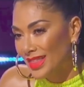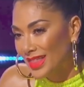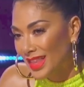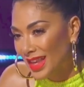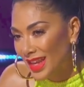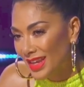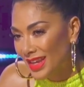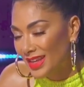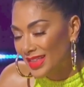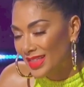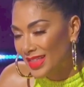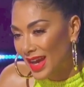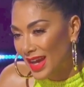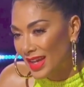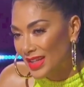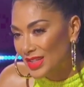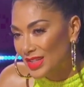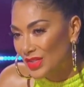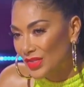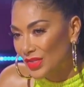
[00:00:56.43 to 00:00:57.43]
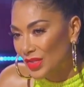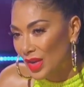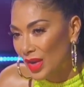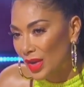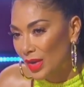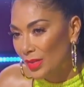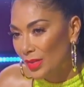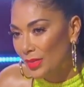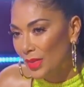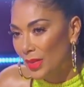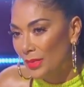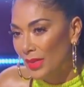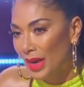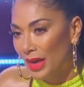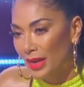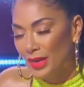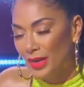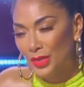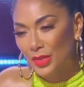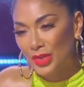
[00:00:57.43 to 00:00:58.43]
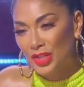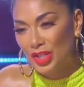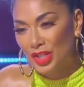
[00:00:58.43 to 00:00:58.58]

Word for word: think that's from Married with